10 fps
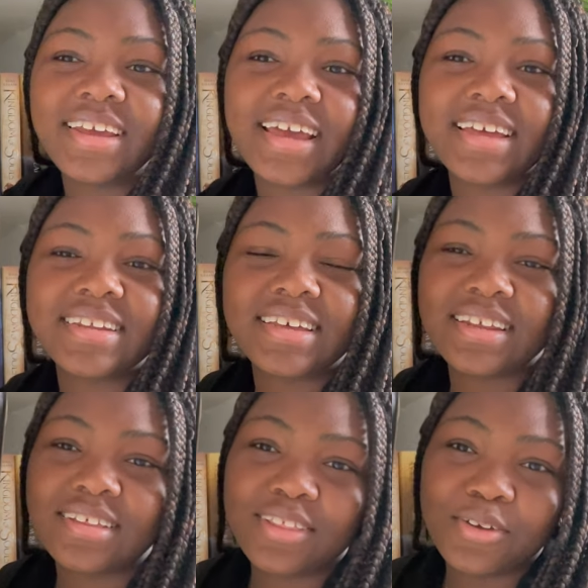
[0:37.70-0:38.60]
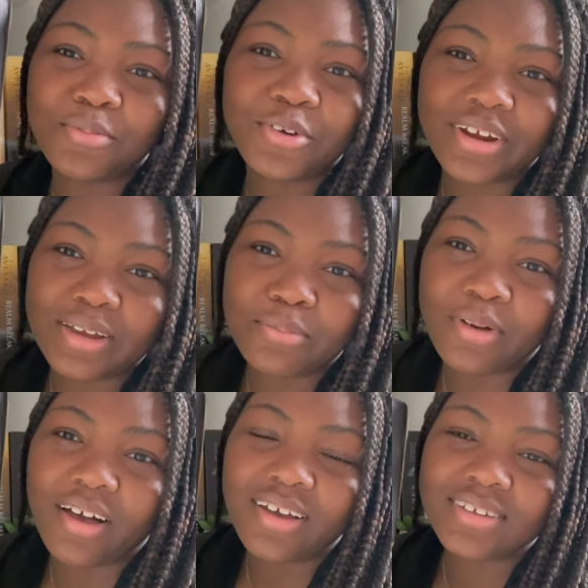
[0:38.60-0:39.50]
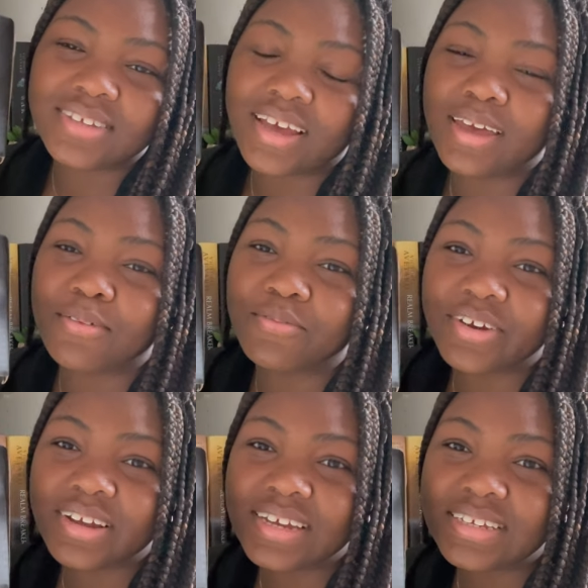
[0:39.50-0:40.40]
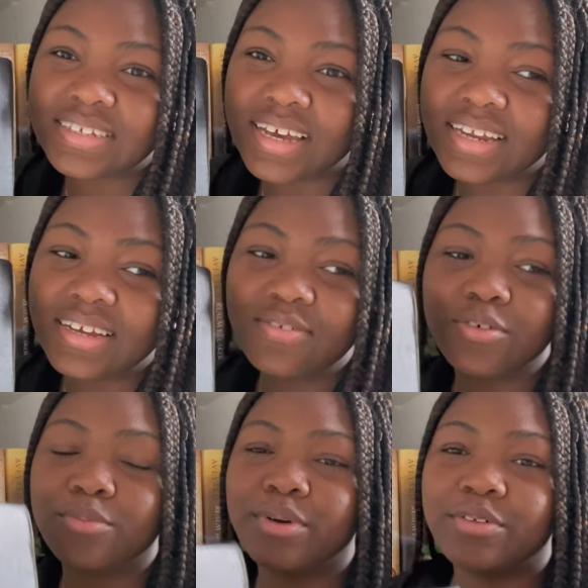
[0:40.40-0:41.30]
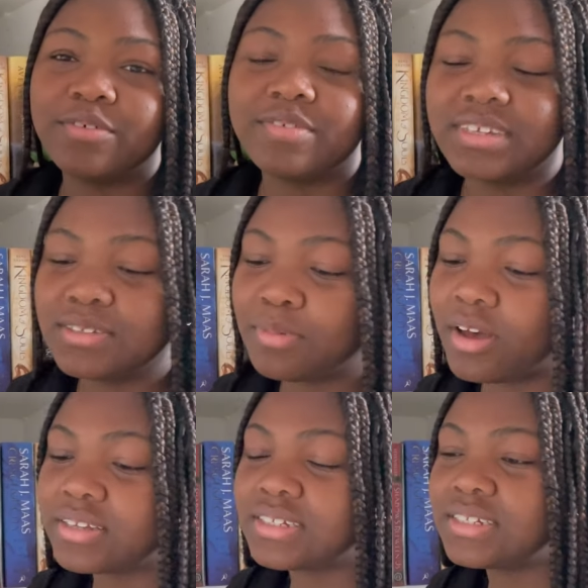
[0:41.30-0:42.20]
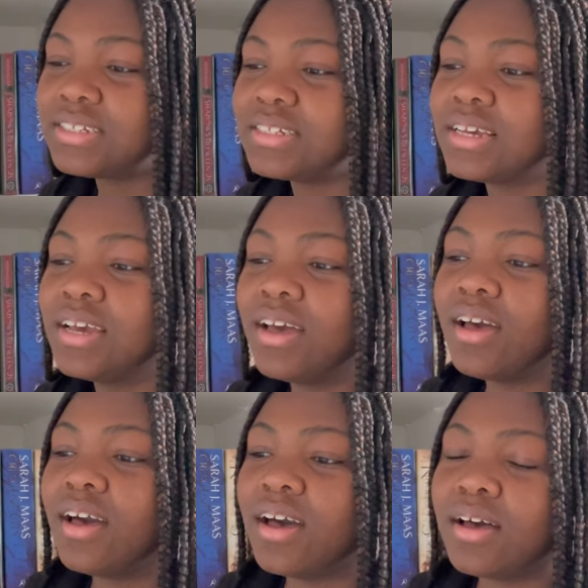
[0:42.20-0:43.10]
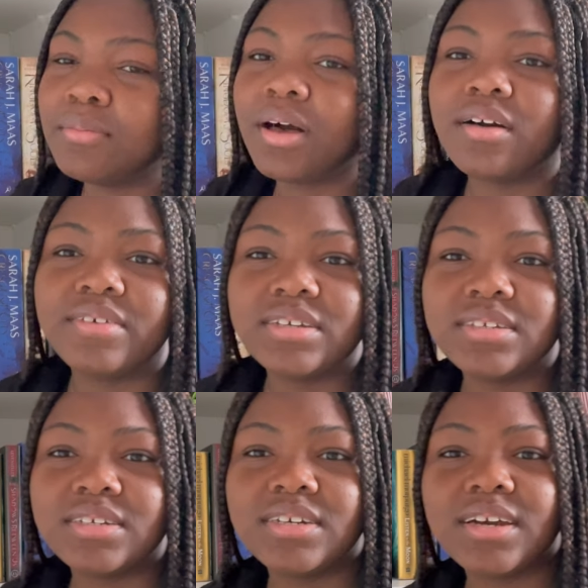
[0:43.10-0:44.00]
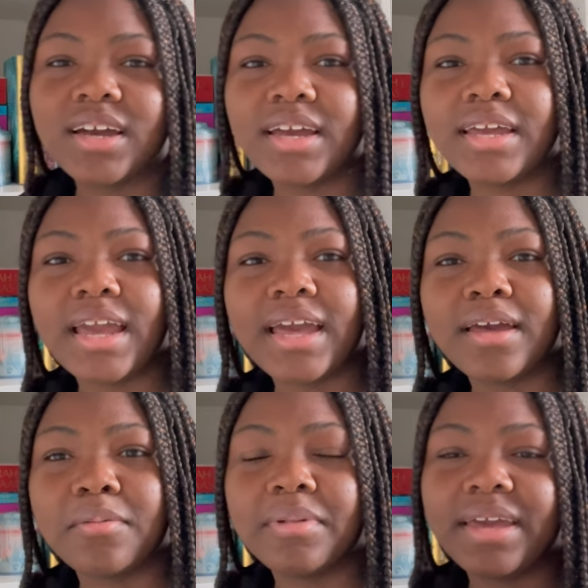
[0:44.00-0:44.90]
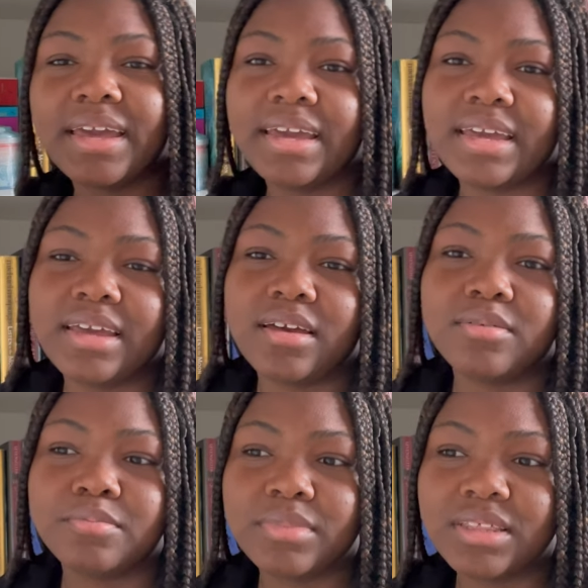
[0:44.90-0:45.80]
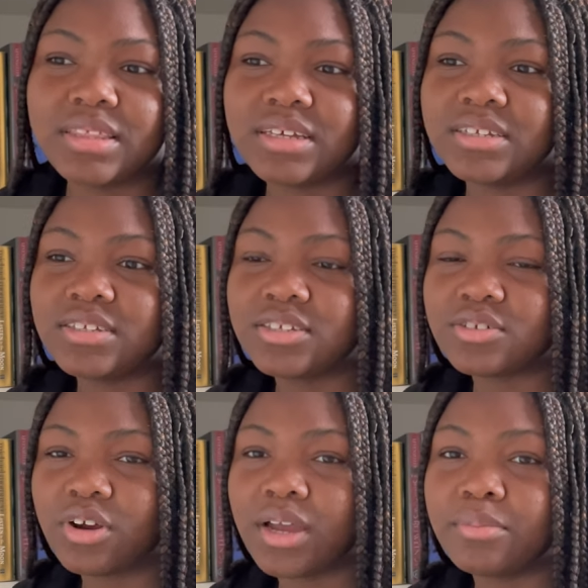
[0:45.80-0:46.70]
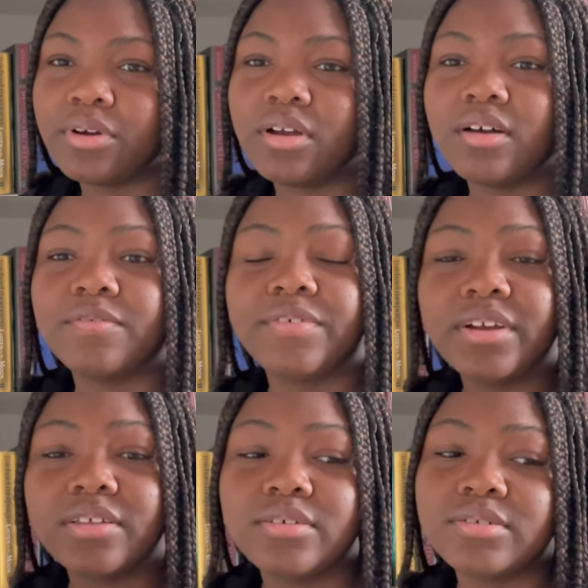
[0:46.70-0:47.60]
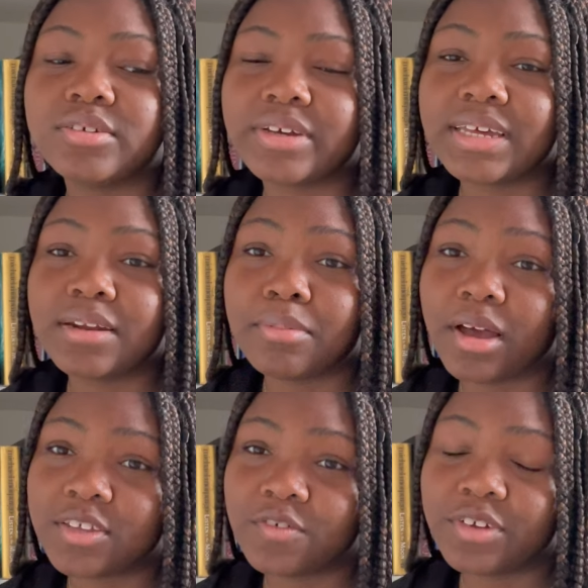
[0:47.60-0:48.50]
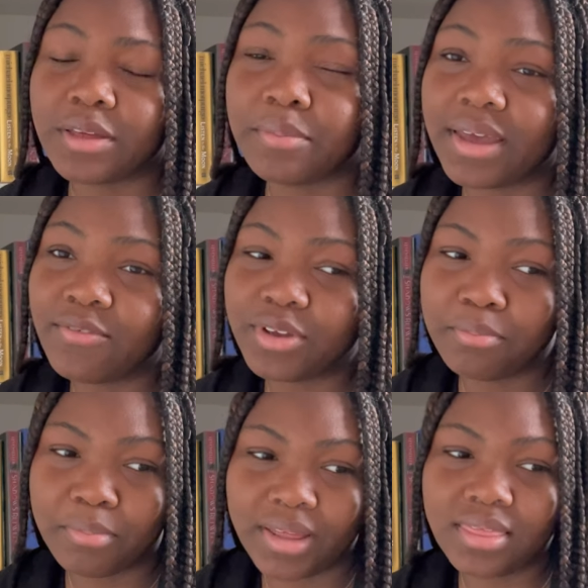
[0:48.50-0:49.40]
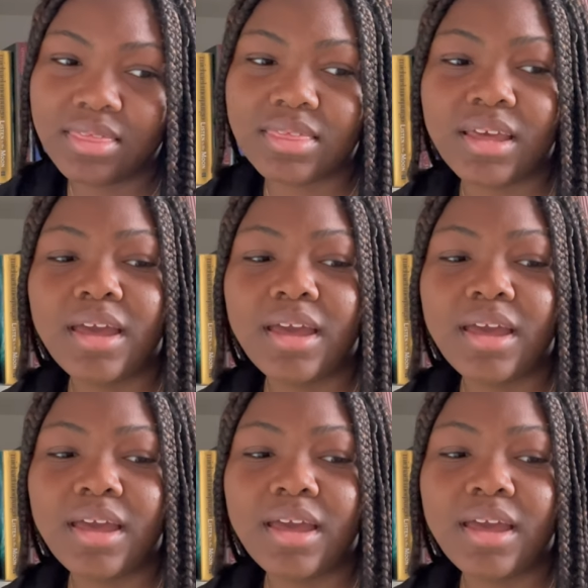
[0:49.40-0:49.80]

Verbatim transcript: and an Illumicrate box. I am very excited for both of these boxes. Um, obviously, I am a monthly subscriber of Fairyloot, so I get a box for them every month.